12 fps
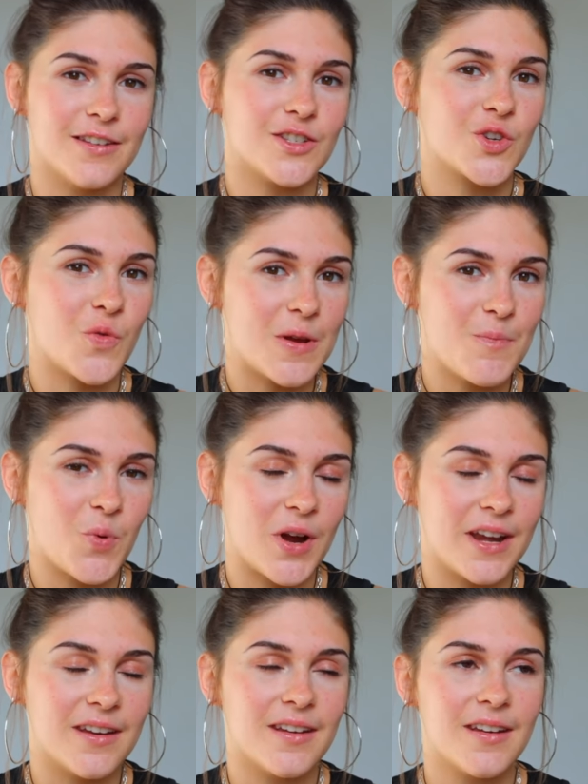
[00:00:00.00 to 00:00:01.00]
and screen
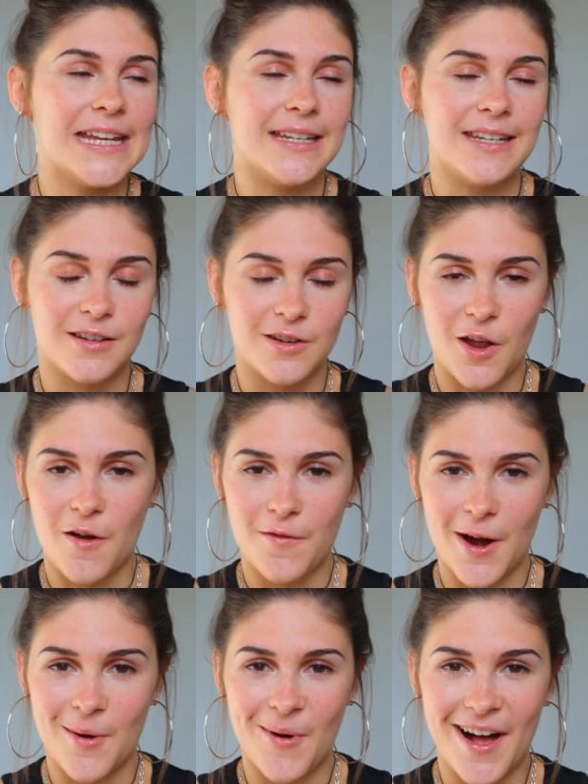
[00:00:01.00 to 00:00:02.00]
print, it didn't go
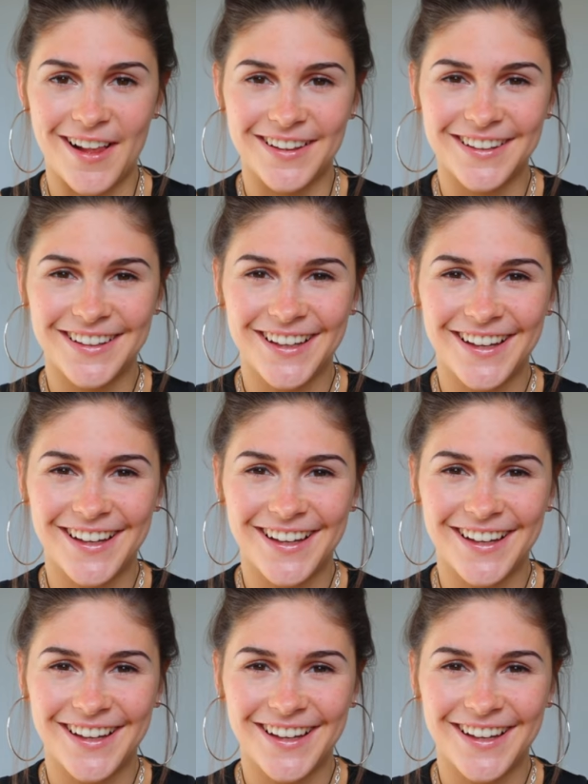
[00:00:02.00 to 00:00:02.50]
very well.